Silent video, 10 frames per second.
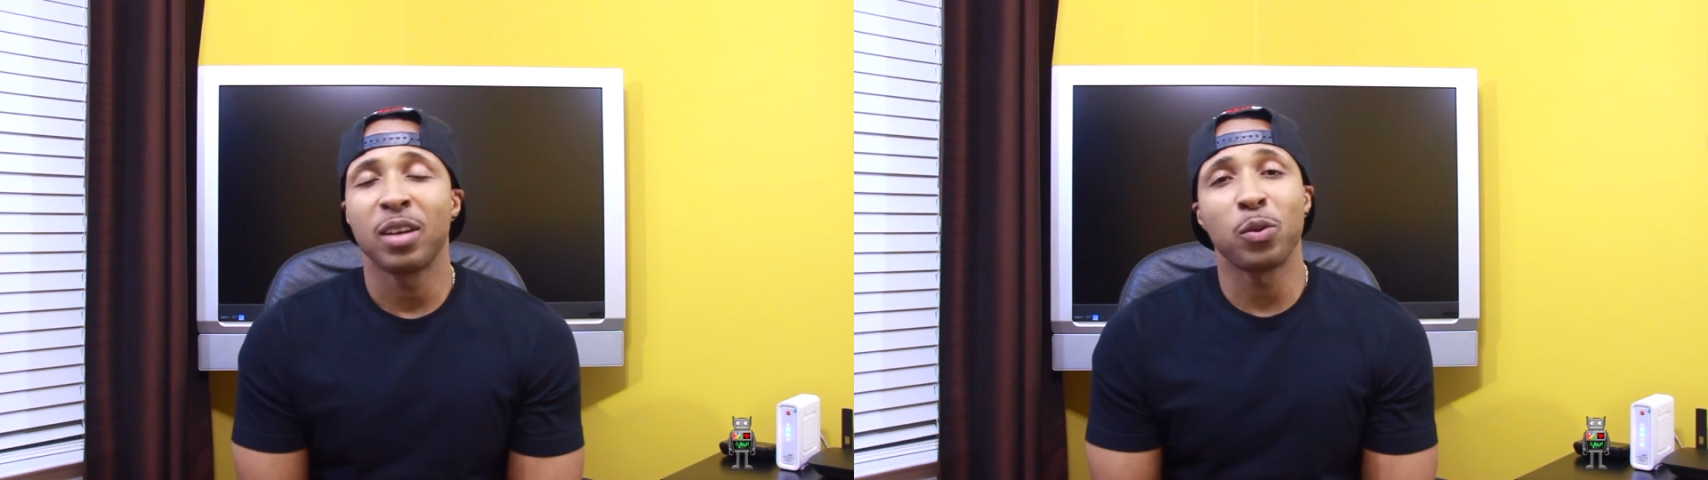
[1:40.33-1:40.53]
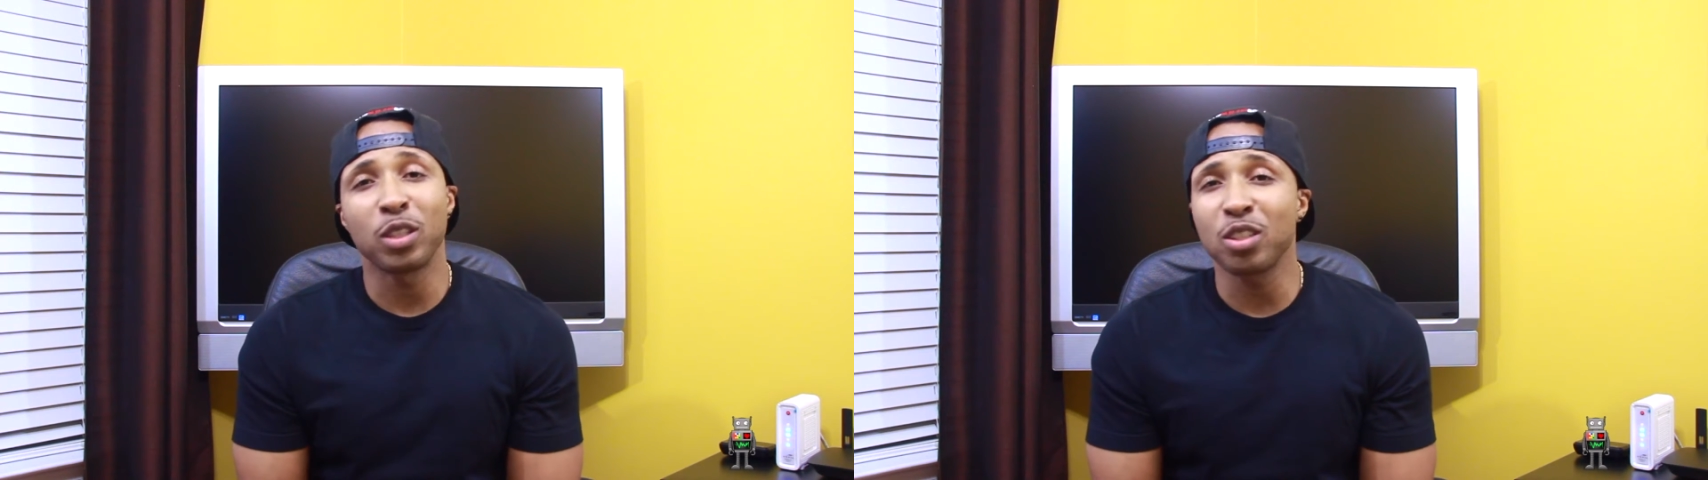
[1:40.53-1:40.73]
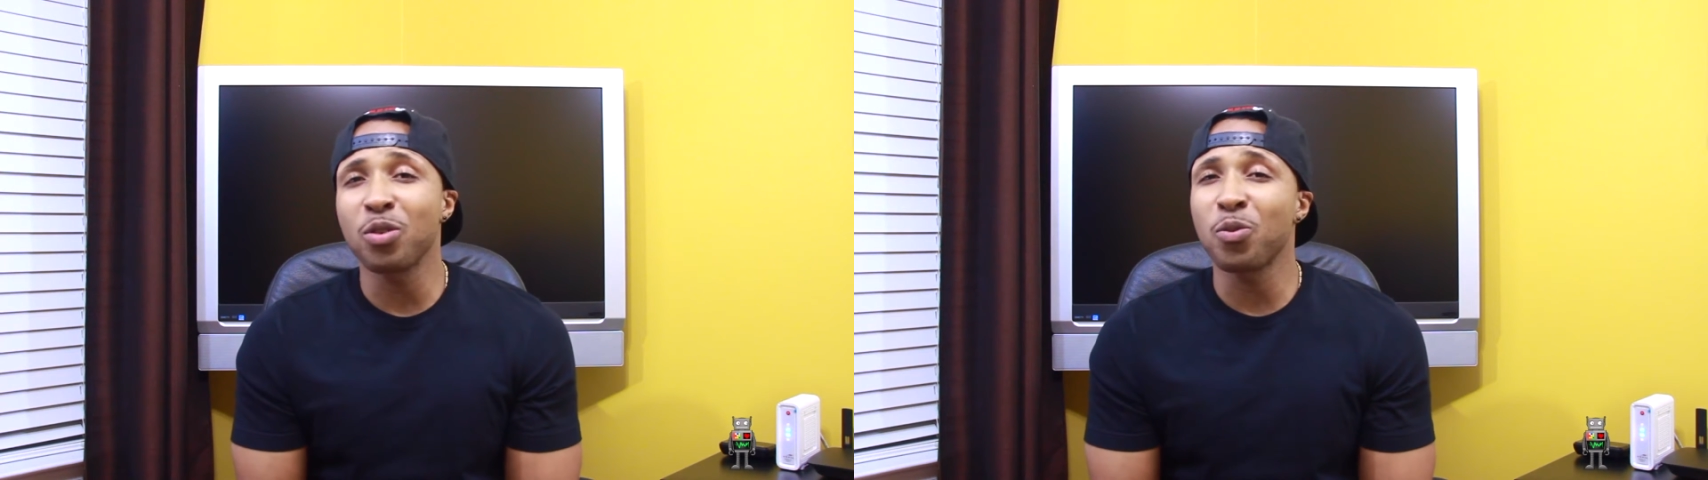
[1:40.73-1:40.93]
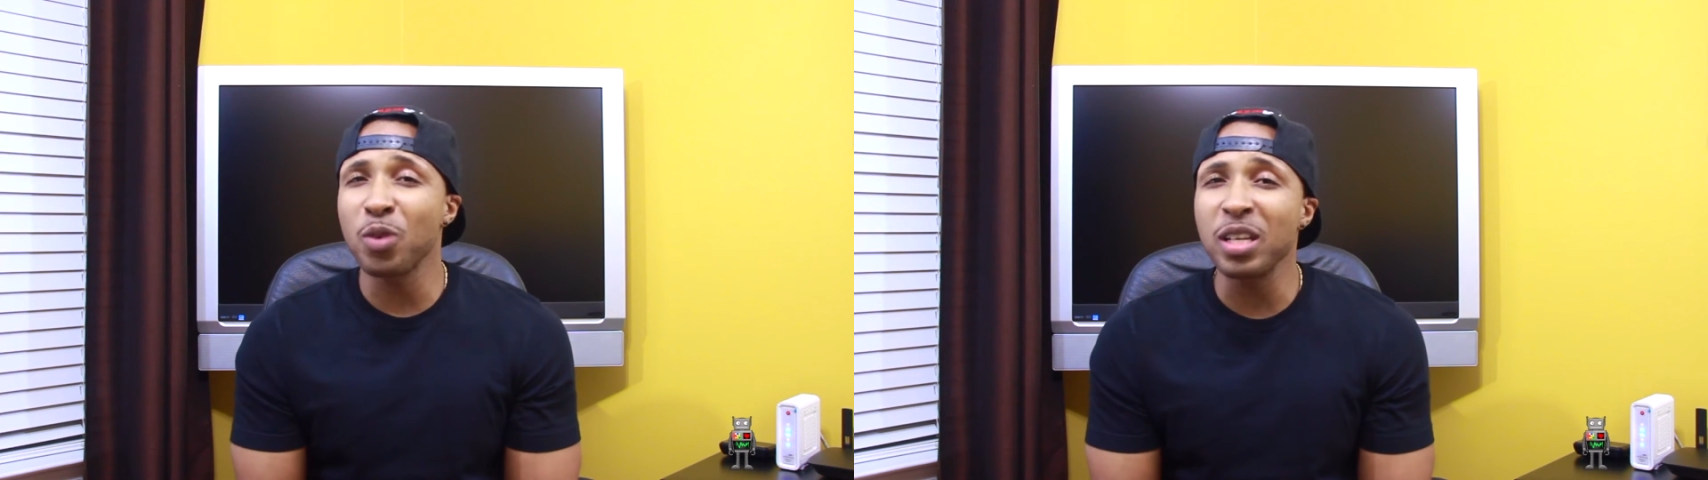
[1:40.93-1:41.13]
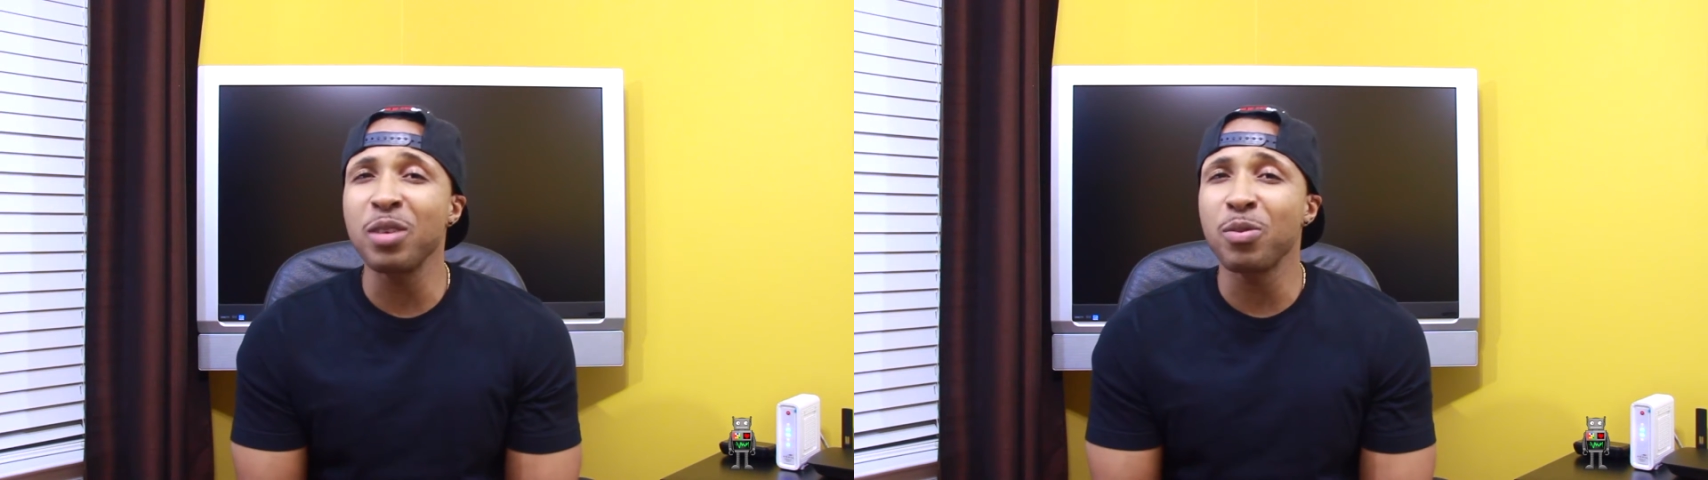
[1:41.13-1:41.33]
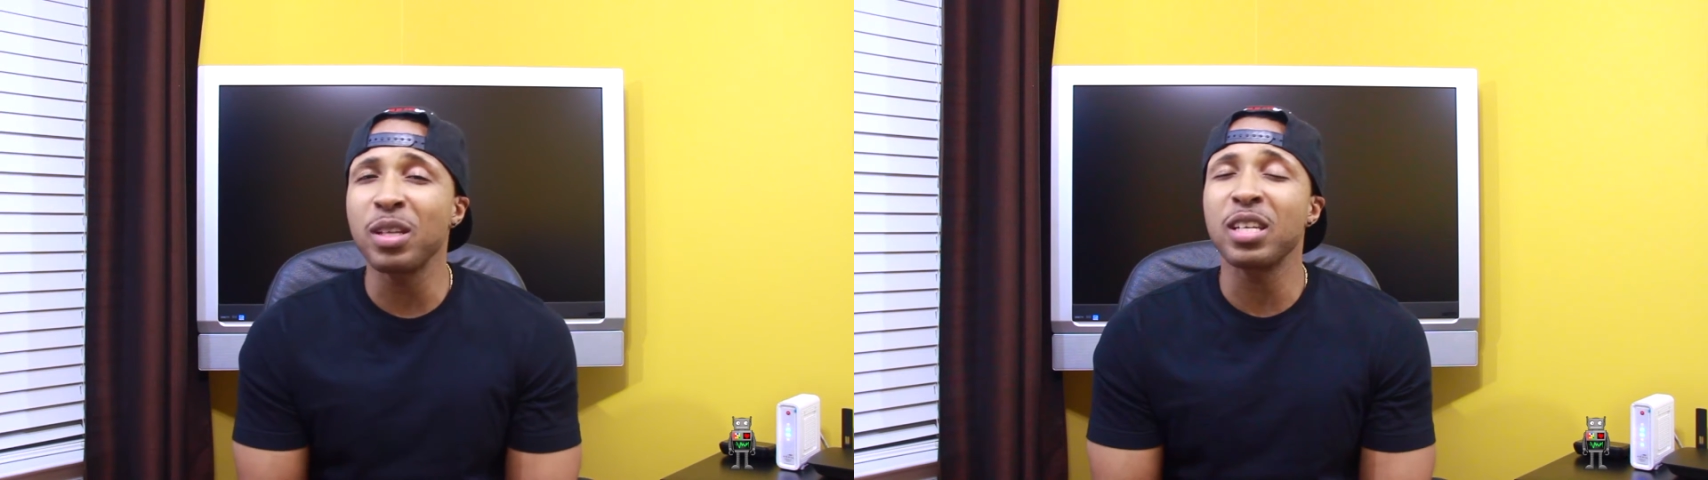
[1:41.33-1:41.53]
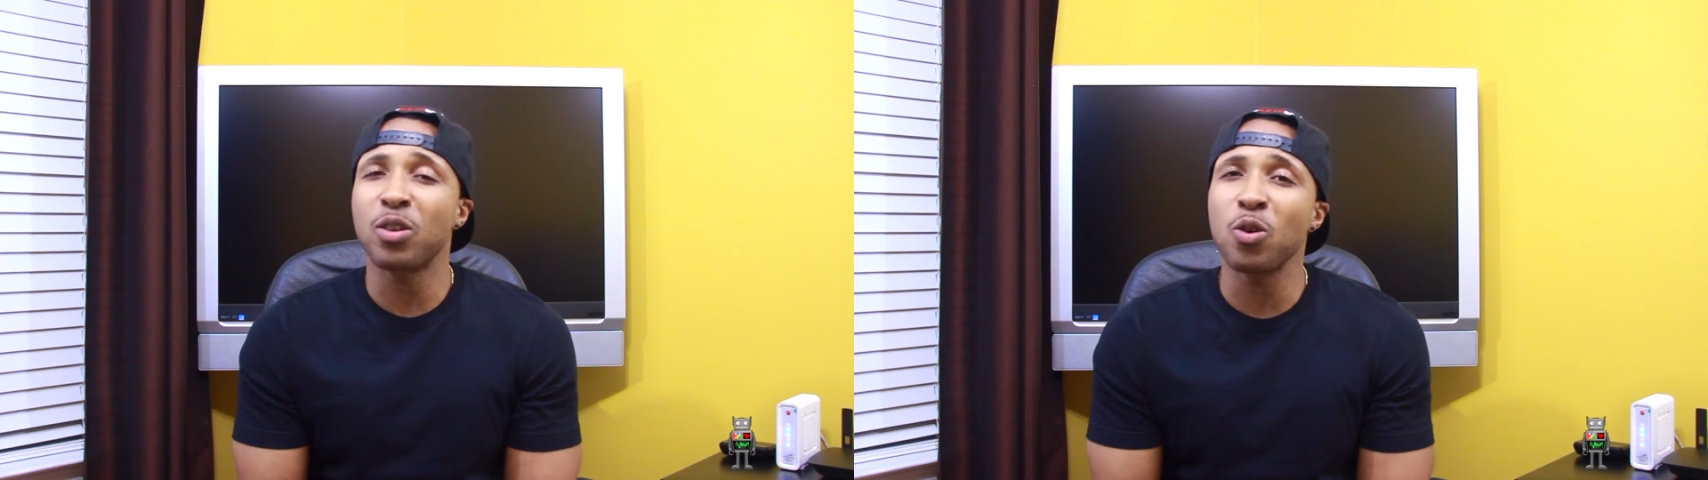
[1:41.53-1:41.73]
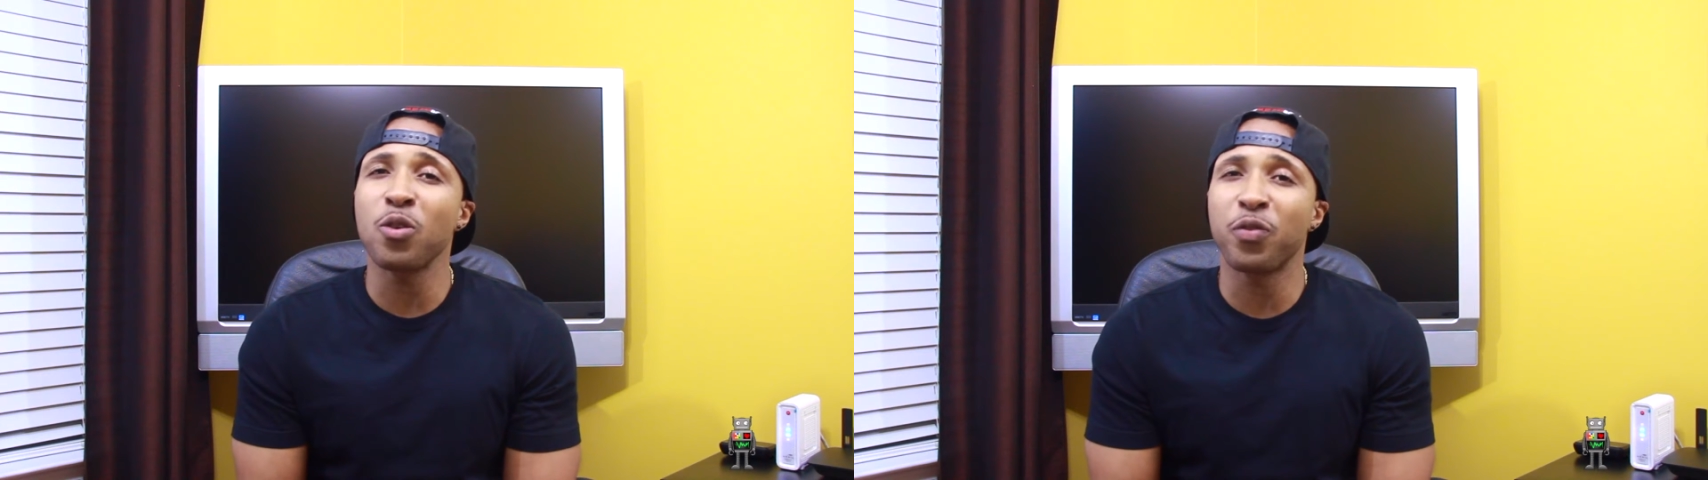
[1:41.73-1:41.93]
which is a really, really
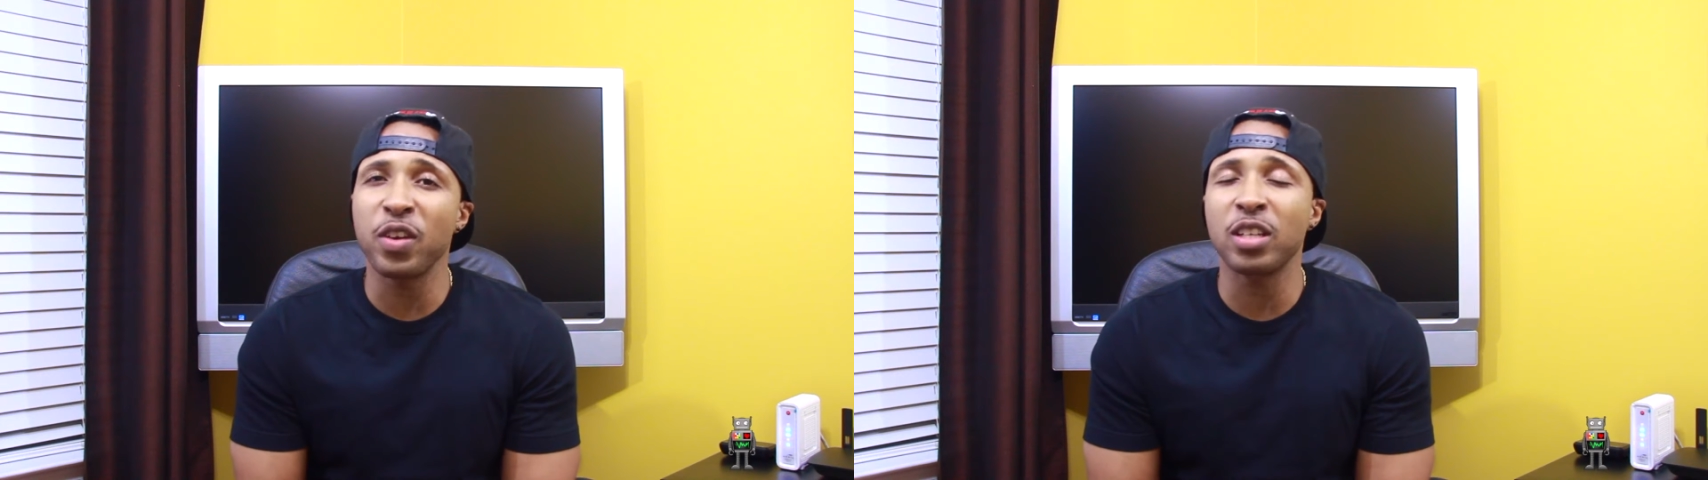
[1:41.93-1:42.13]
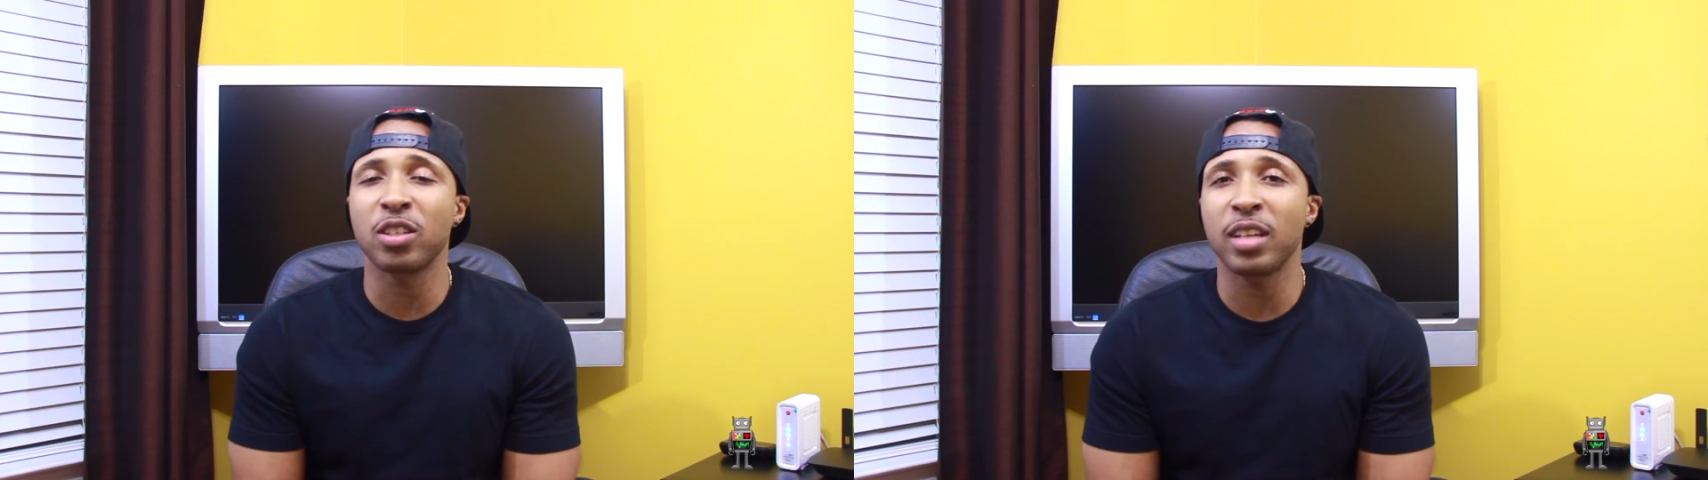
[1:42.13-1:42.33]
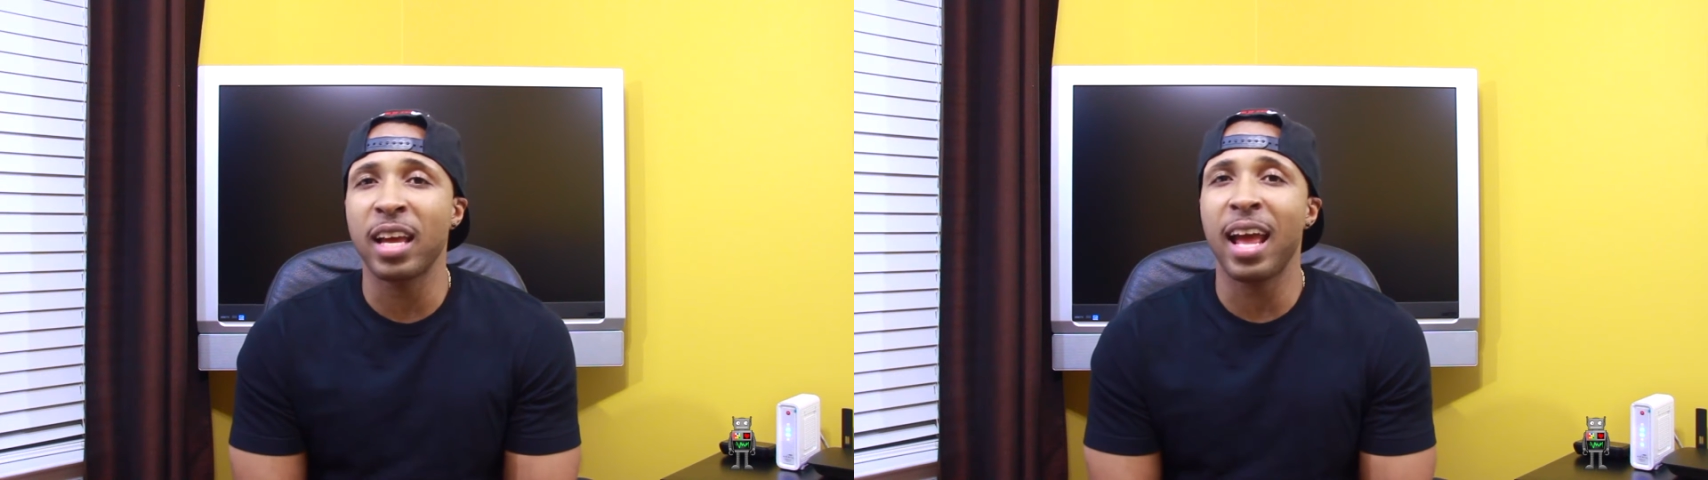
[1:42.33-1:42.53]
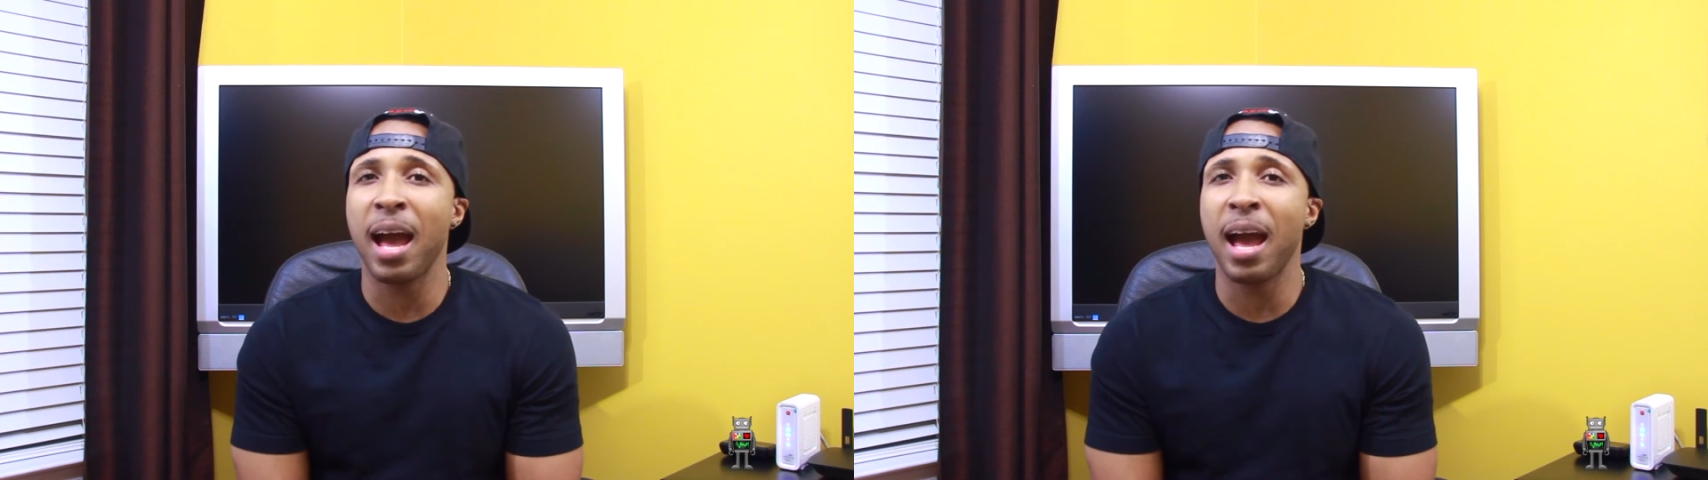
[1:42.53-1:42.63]
cool feature that